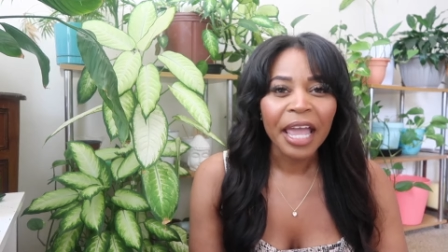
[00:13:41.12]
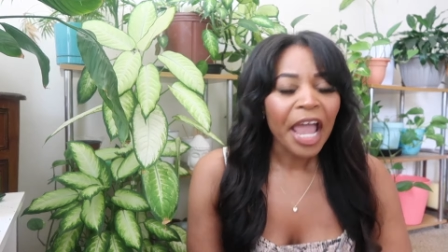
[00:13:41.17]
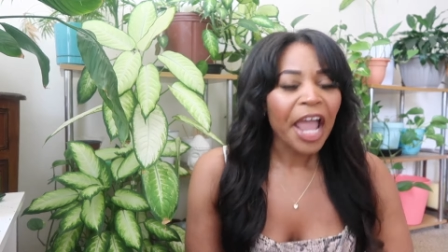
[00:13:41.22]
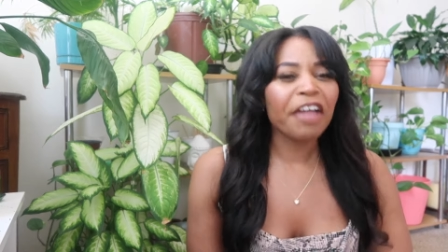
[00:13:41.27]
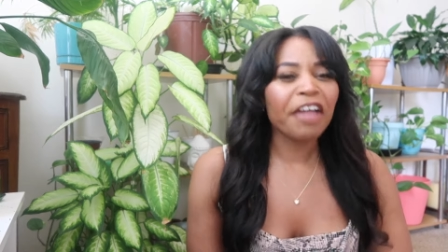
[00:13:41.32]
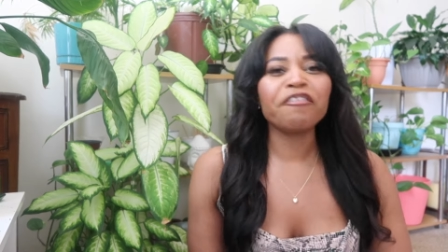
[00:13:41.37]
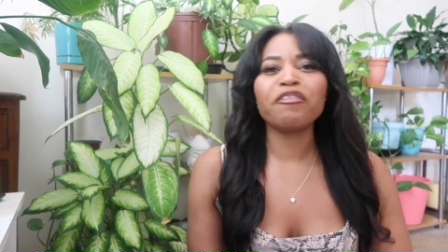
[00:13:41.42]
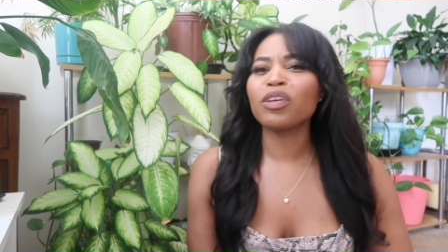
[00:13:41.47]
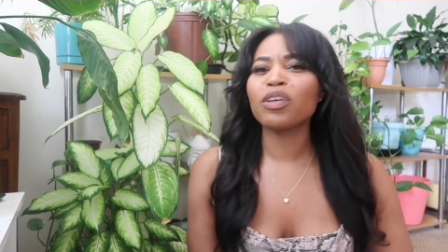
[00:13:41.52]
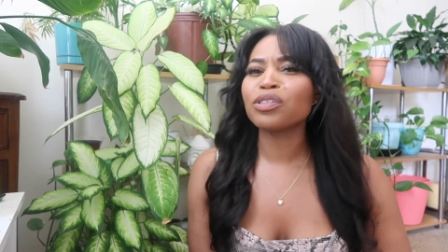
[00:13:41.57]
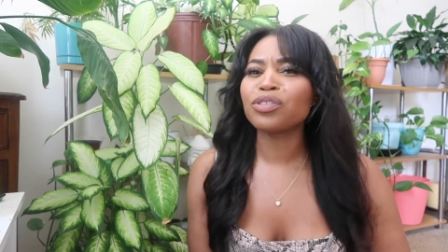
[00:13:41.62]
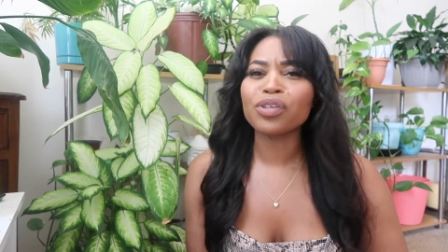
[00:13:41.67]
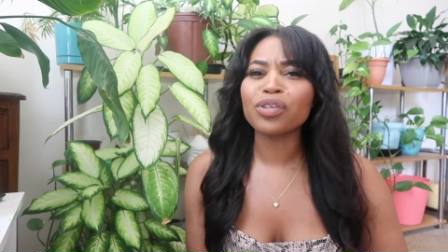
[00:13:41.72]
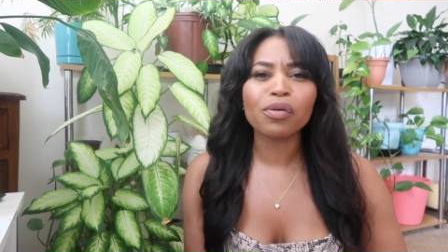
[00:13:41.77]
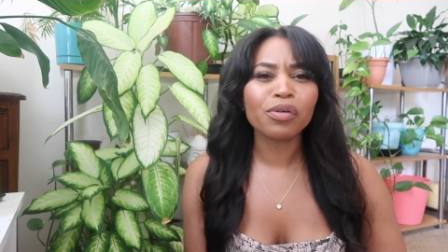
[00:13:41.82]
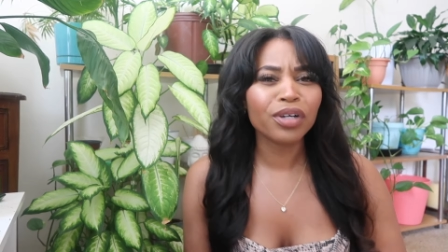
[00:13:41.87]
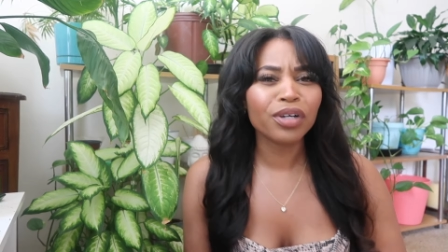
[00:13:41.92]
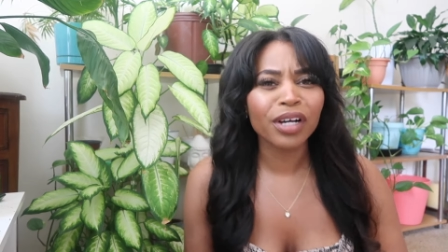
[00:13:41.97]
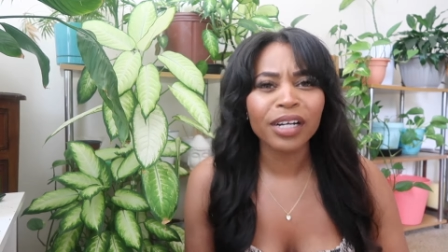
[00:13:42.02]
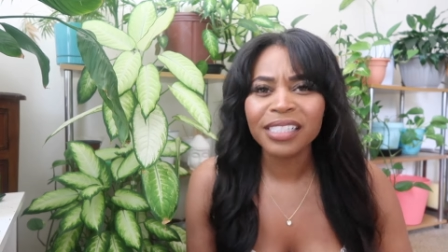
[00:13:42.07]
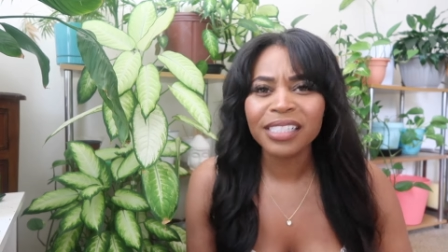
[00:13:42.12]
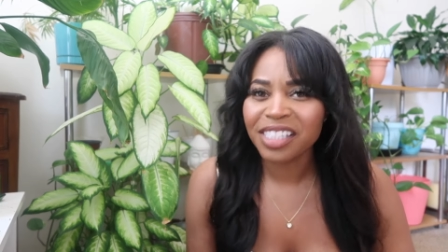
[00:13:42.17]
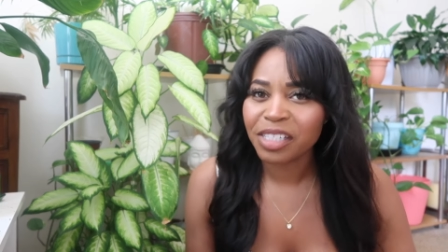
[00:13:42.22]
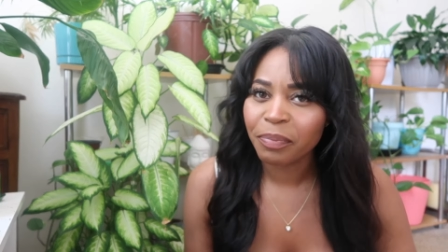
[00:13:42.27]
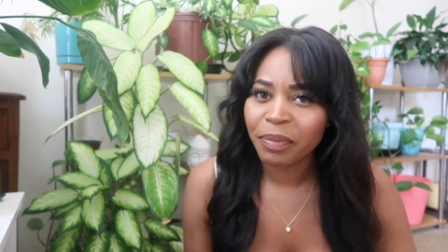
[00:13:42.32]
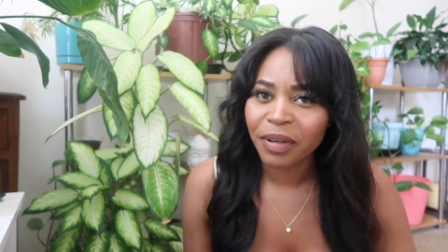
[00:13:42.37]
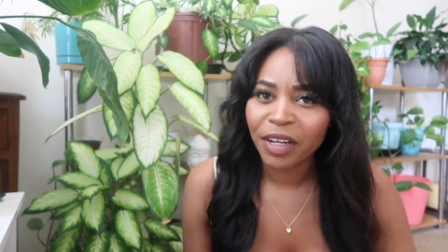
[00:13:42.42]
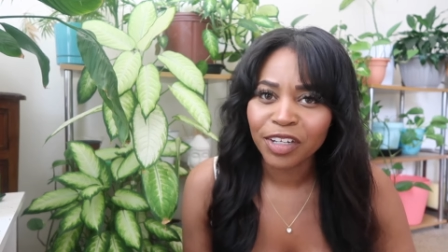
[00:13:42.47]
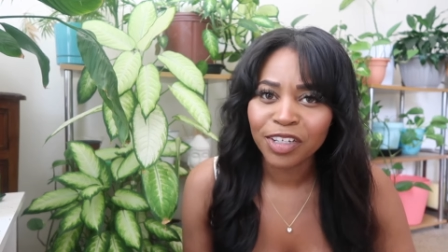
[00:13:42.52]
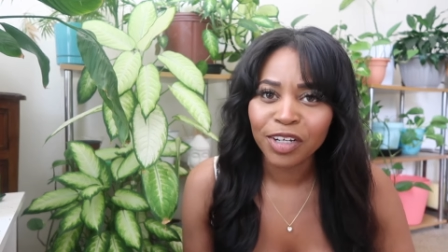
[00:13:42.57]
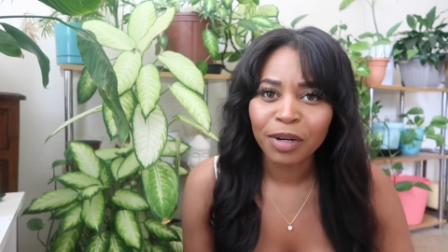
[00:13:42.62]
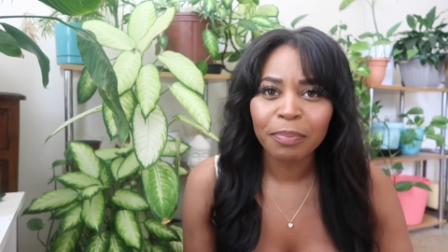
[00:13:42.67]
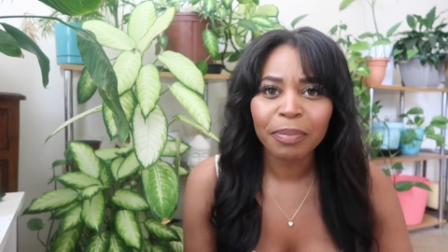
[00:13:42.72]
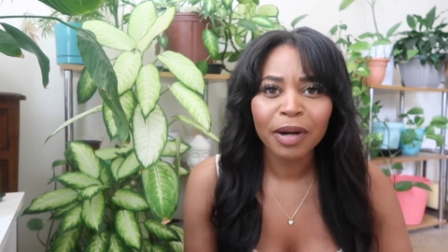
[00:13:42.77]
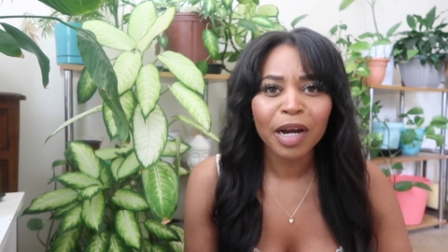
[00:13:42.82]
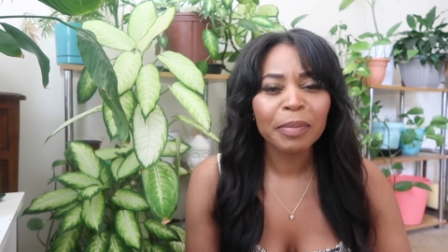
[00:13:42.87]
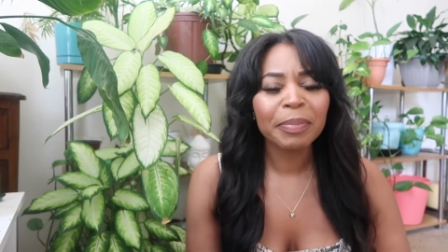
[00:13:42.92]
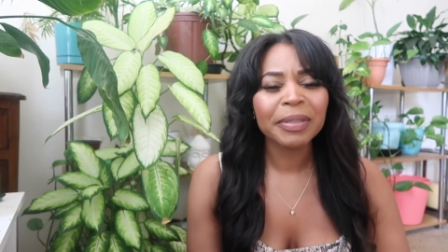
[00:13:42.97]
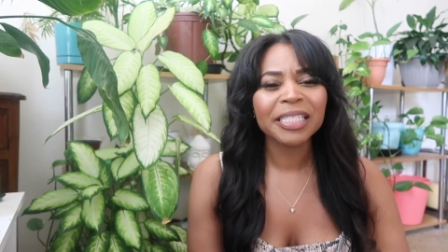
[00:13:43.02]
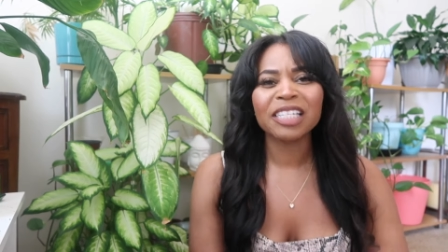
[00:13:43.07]
It feels so good to be in your
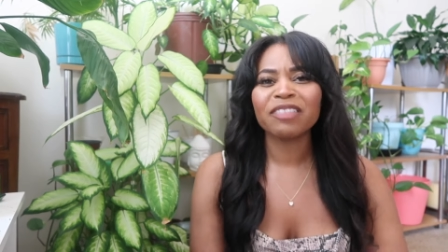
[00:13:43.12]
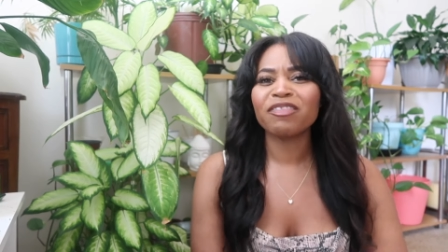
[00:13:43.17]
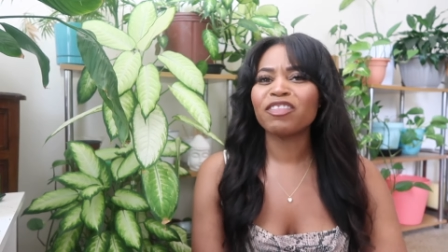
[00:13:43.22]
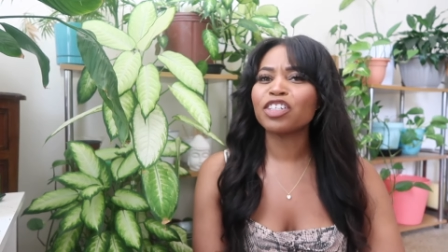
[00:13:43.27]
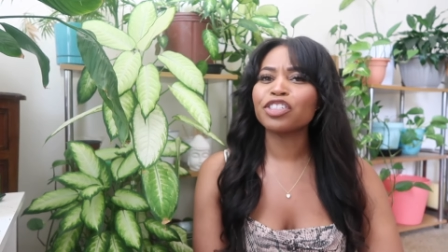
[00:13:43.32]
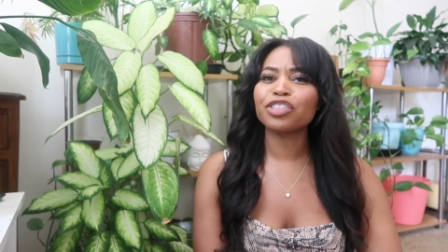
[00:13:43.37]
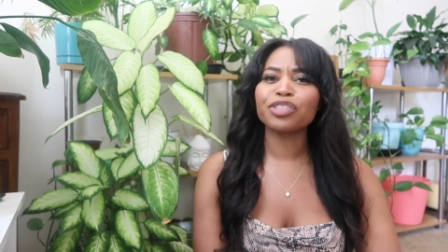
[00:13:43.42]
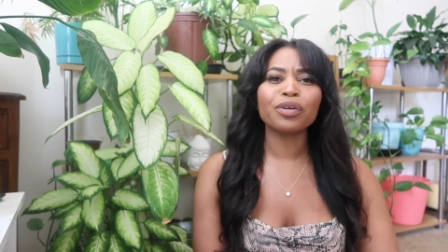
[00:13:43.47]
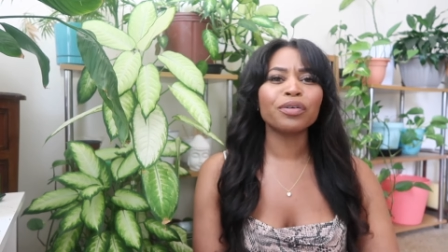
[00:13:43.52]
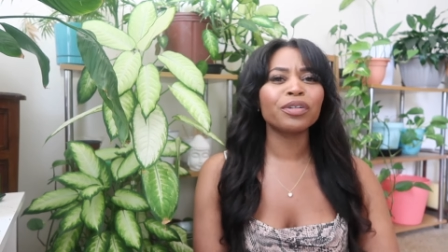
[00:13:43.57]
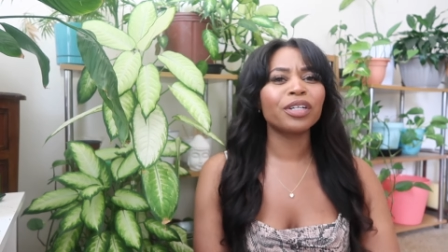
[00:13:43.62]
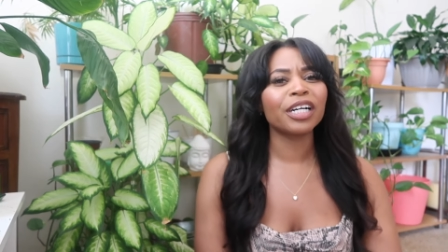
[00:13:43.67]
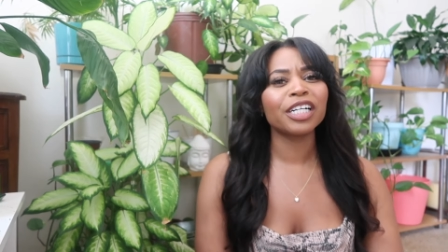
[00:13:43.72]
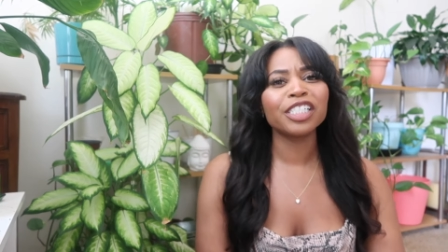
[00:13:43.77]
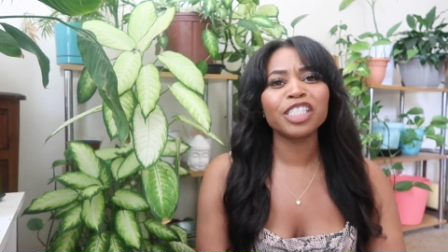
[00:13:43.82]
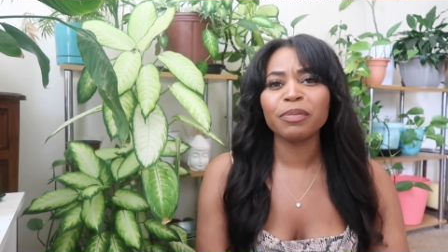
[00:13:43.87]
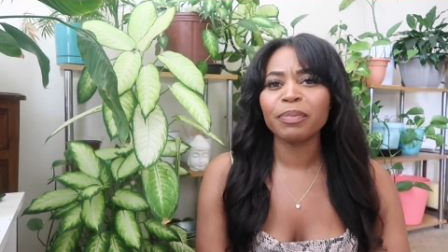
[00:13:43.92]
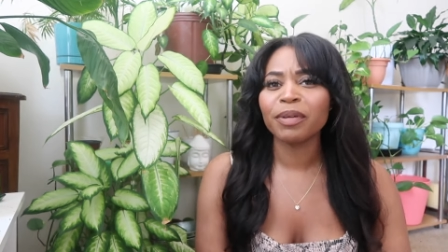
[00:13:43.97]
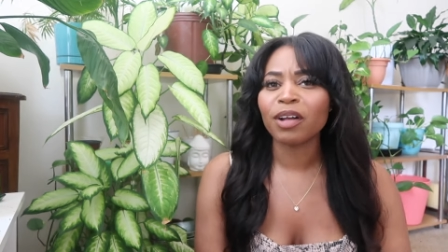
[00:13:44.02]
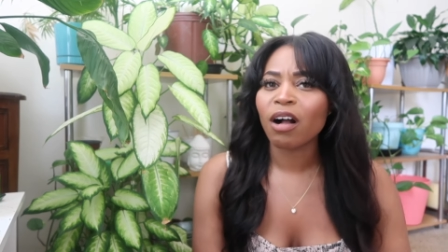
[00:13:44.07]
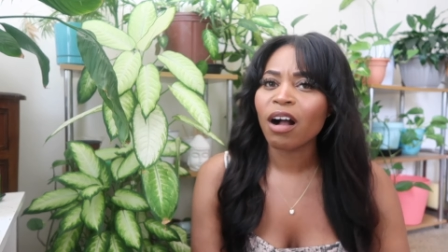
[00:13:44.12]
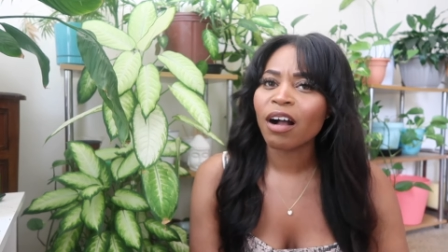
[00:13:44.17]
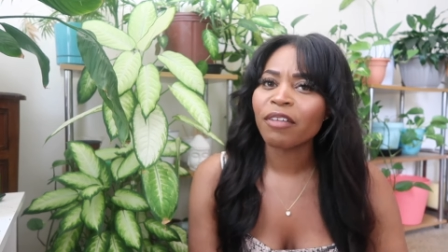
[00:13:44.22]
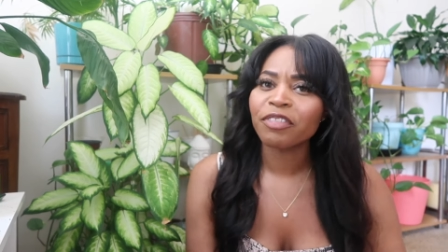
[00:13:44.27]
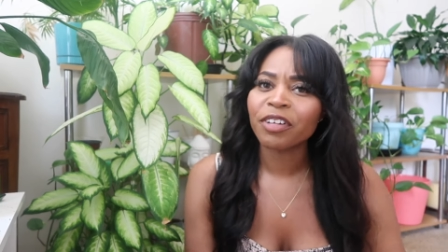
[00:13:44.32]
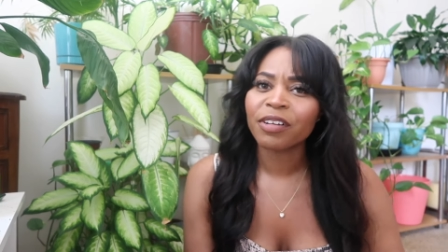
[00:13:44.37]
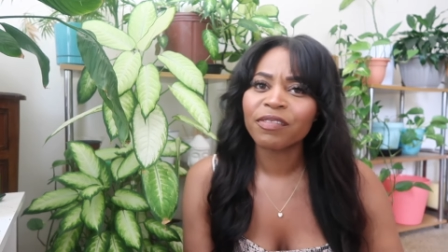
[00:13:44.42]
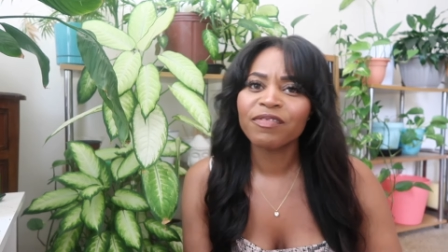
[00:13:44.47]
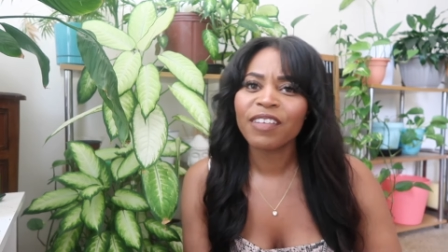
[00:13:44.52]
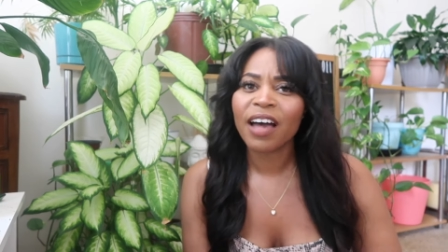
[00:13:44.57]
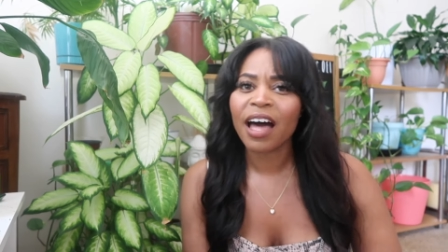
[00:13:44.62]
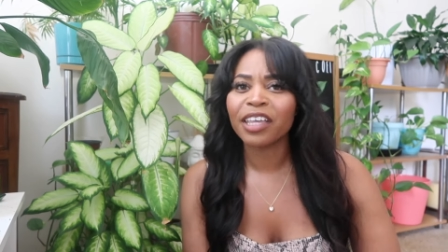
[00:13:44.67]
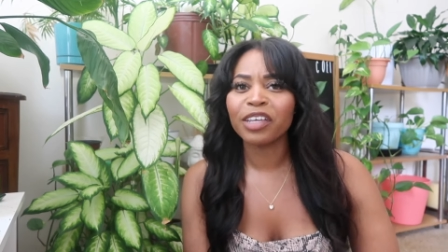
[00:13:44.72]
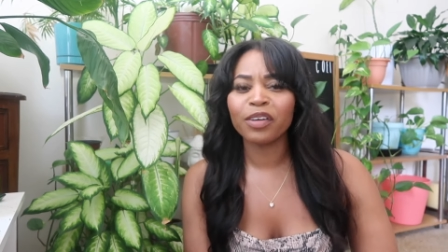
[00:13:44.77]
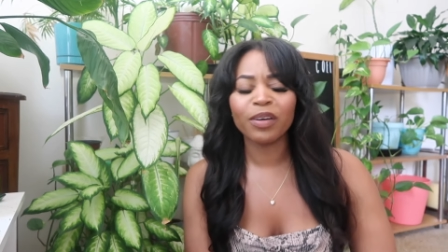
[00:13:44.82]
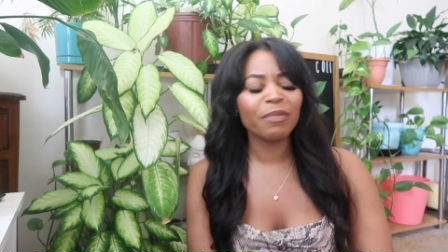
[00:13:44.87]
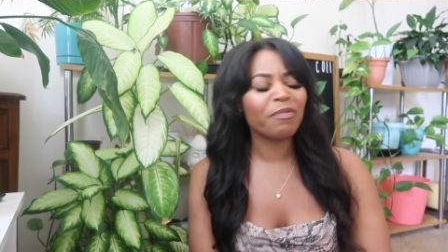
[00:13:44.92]
purpose. It feels so good to be offering value.